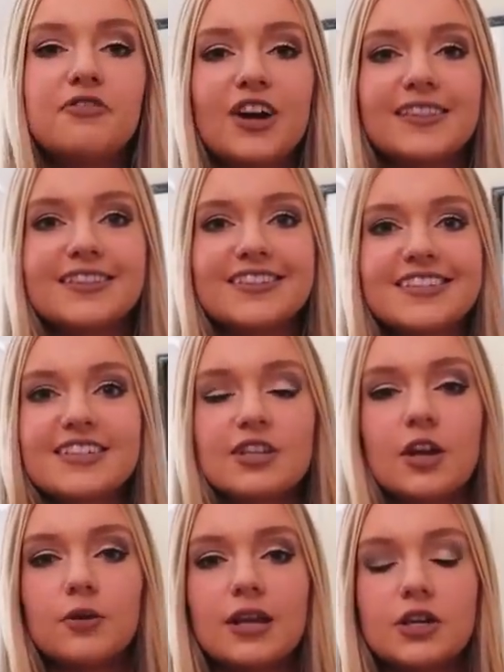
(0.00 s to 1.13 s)
friends,
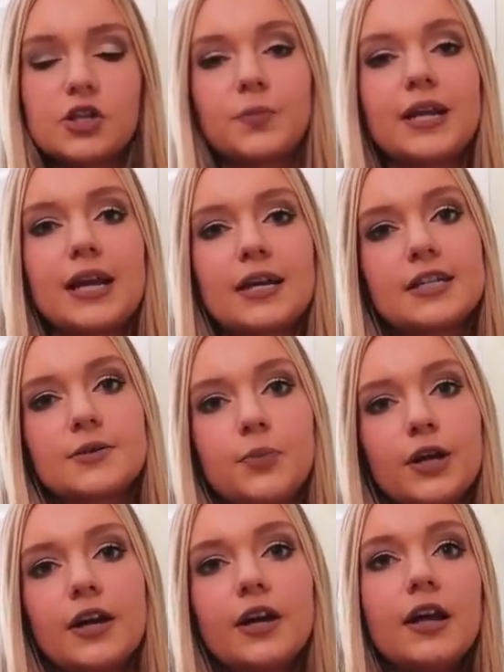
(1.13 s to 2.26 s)
so that should be nice.
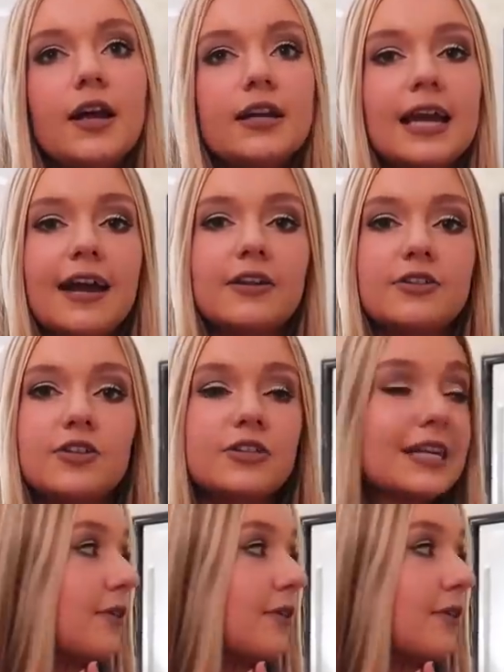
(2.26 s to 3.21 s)
But yeah, it's just